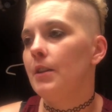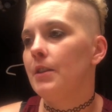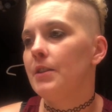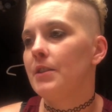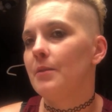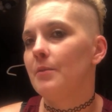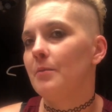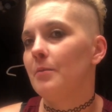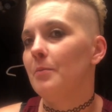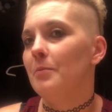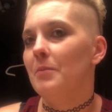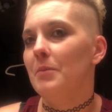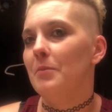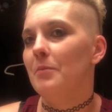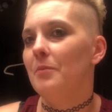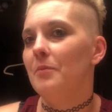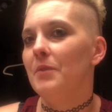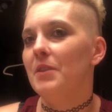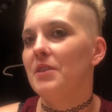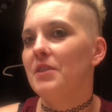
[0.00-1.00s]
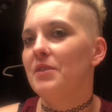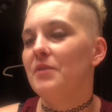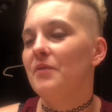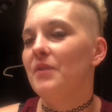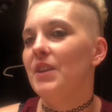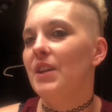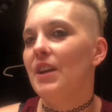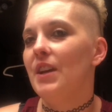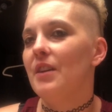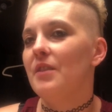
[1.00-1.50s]
this
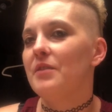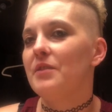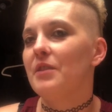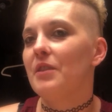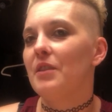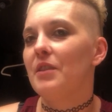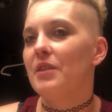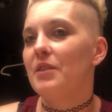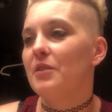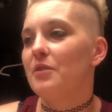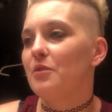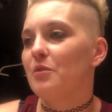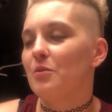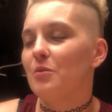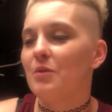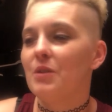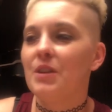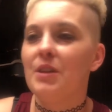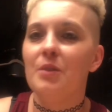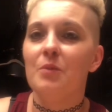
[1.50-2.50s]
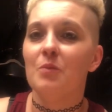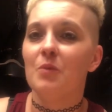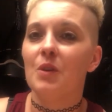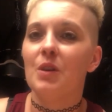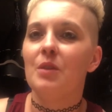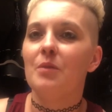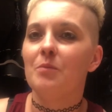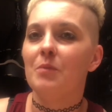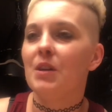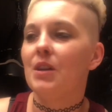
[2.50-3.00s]
video is already
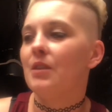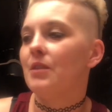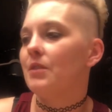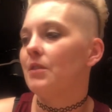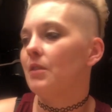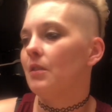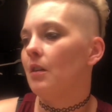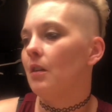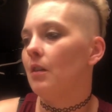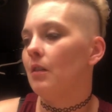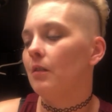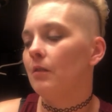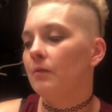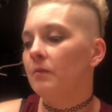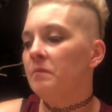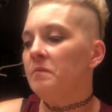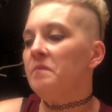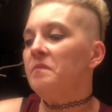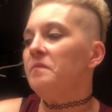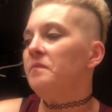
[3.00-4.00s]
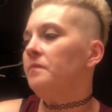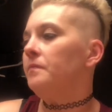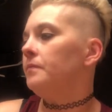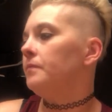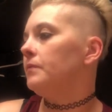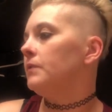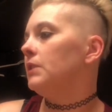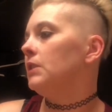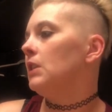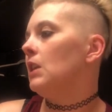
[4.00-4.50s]
21 minutes long,
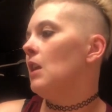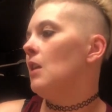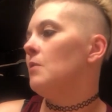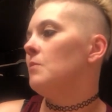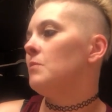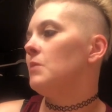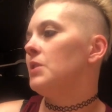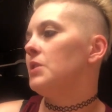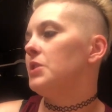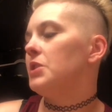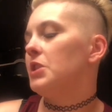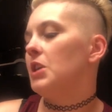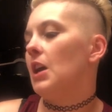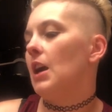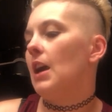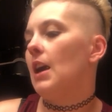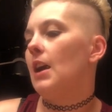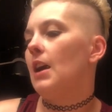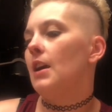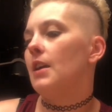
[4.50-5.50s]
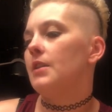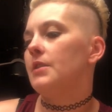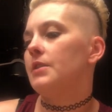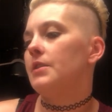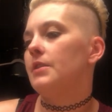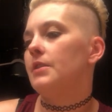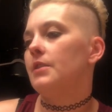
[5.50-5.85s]
I'm gonna try,